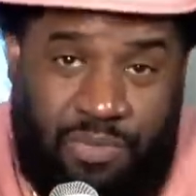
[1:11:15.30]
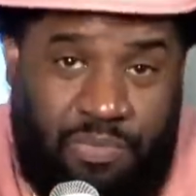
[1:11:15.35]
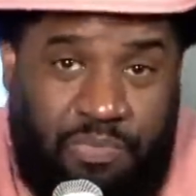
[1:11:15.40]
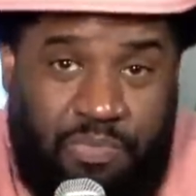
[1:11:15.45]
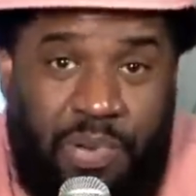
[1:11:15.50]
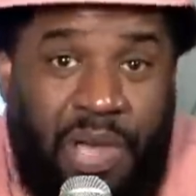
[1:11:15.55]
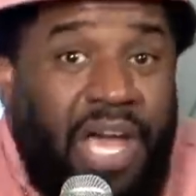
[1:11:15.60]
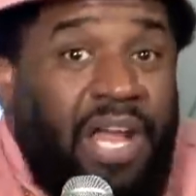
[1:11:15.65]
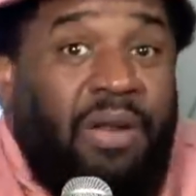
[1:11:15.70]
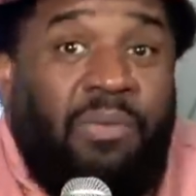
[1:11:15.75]
and
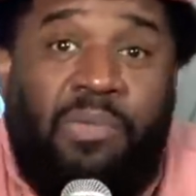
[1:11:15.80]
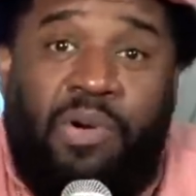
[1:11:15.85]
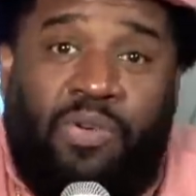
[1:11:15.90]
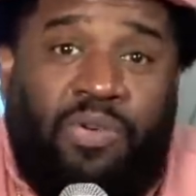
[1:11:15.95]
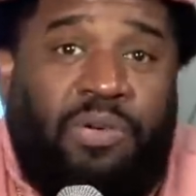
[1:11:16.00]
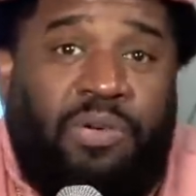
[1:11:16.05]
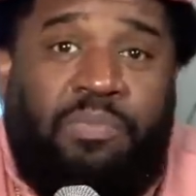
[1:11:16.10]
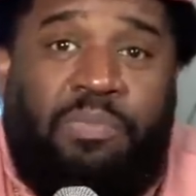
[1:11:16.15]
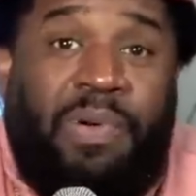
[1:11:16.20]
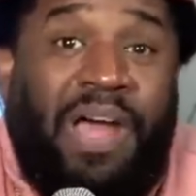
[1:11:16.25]
you pat
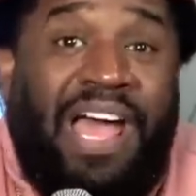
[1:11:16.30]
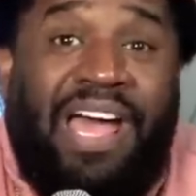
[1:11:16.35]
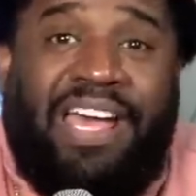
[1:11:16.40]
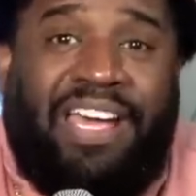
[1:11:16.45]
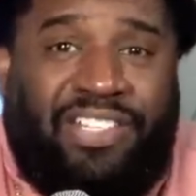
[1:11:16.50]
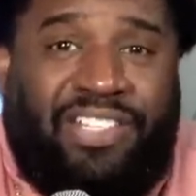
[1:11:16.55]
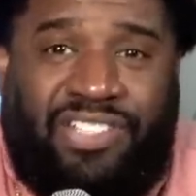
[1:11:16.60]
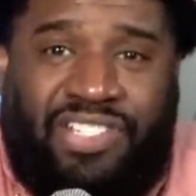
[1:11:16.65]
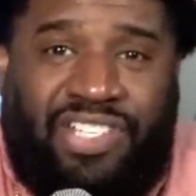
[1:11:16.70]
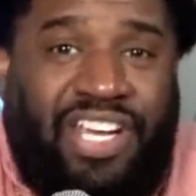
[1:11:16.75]
them on the
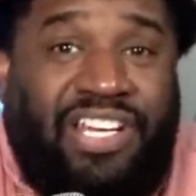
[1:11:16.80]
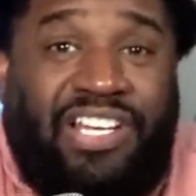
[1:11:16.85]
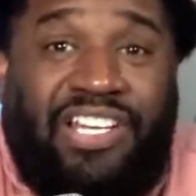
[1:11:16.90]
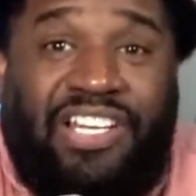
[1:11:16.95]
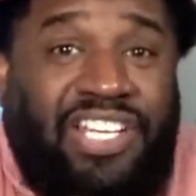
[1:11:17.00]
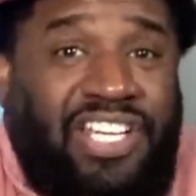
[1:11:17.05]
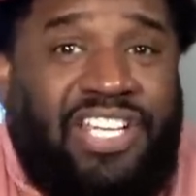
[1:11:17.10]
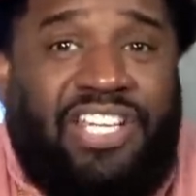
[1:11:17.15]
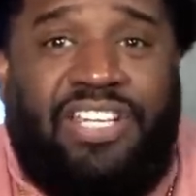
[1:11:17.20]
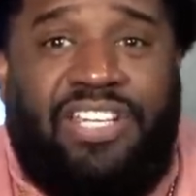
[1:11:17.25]
back as
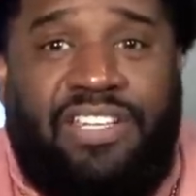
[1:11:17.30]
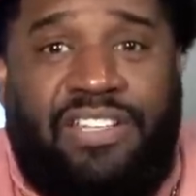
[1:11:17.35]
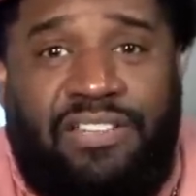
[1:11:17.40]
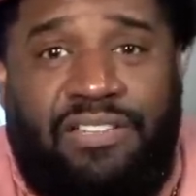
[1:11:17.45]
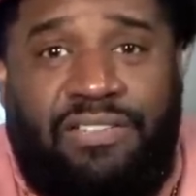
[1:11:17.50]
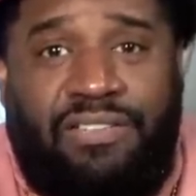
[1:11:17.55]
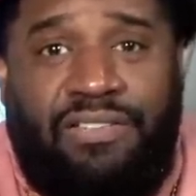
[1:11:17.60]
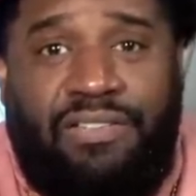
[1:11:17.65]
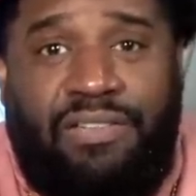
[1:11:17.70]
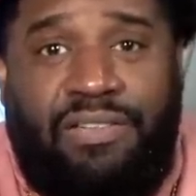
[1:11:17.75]
they
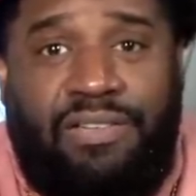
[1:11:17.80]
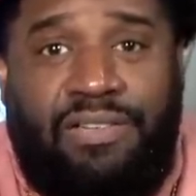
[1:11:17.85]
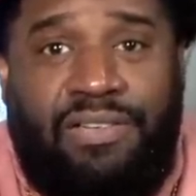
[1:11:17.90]
leave.